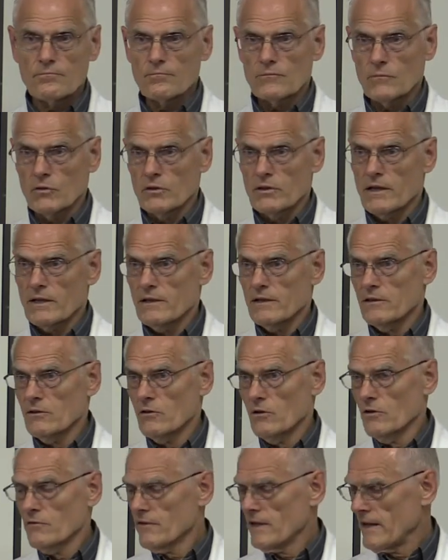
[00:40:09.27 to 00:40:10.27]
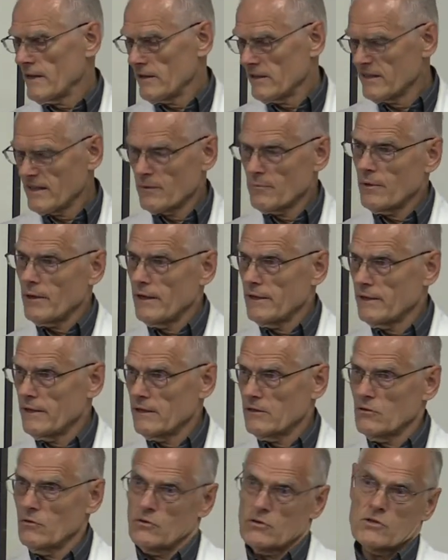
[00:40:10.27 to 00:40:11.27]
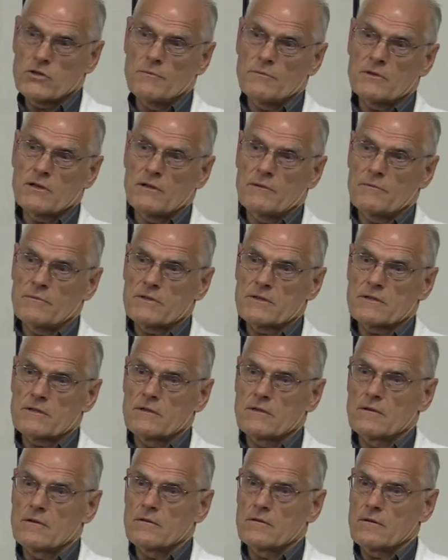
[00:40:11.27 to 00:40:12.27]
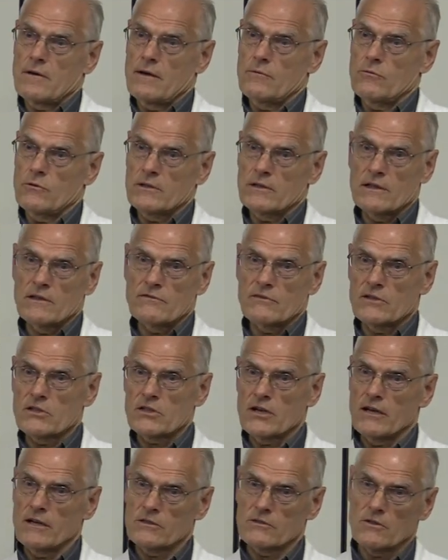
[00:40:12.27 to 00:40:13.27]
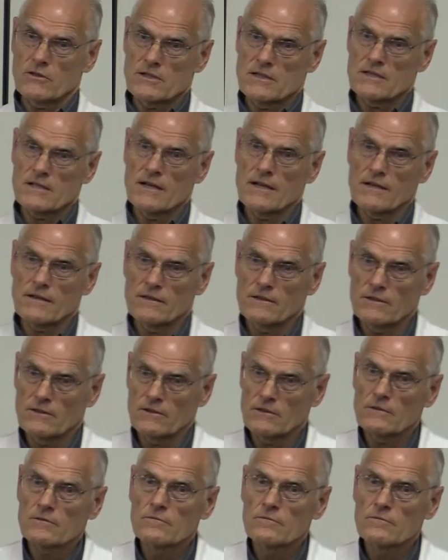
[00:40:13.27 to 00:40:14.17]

On the other hand, you know, if they had a tick bite and no symptoms, I wouldn't give a child doxycycline, you know.